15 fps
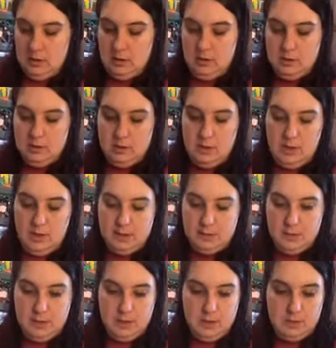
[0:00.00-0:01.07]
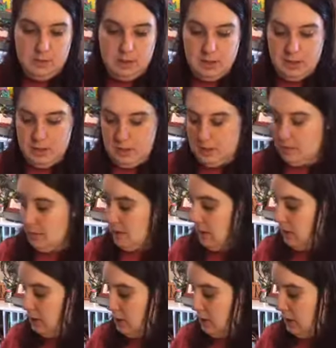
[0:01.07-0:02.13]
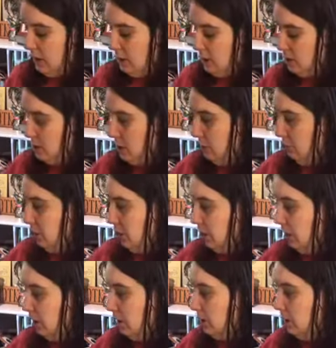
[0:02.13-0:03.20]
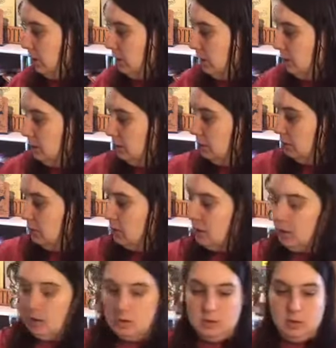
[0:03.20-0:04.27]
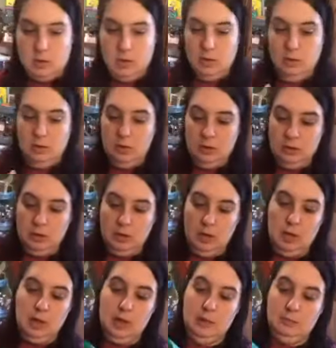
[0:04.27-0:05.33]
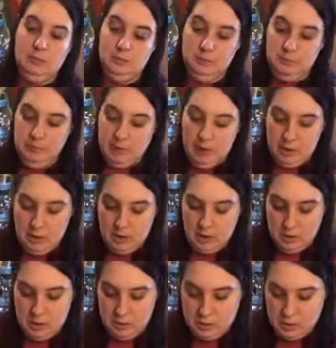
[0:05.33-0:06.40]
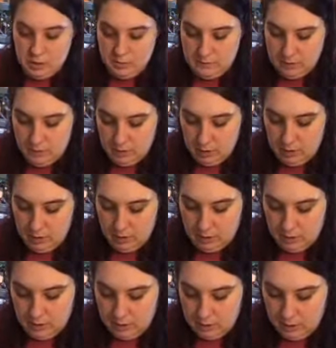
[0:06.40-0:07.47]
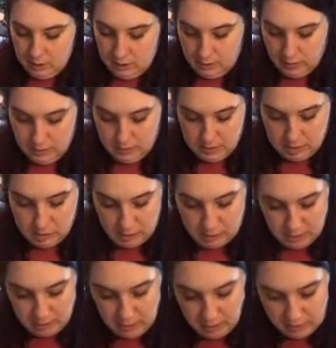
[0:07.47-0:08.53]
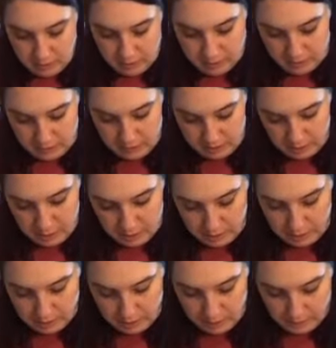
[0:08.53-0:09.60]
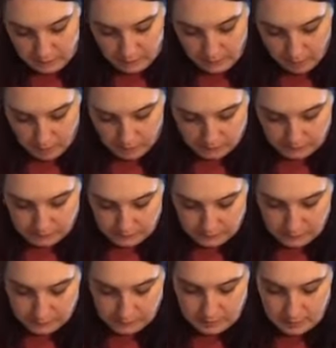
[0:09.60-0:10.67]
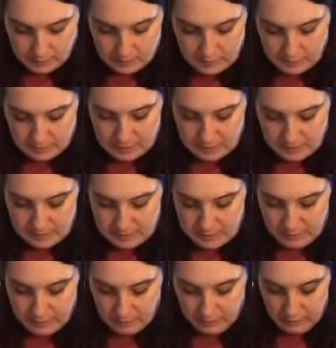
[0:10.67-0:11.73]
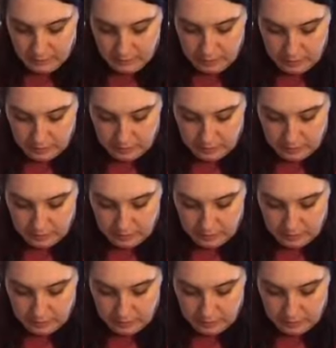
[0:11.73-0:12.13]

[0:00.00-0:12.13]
So the last one I used on this was actually a shimmer color. So you do have to work a little bit harder with the shimmer colors to make sure you're getting them off. Sometimes that glitter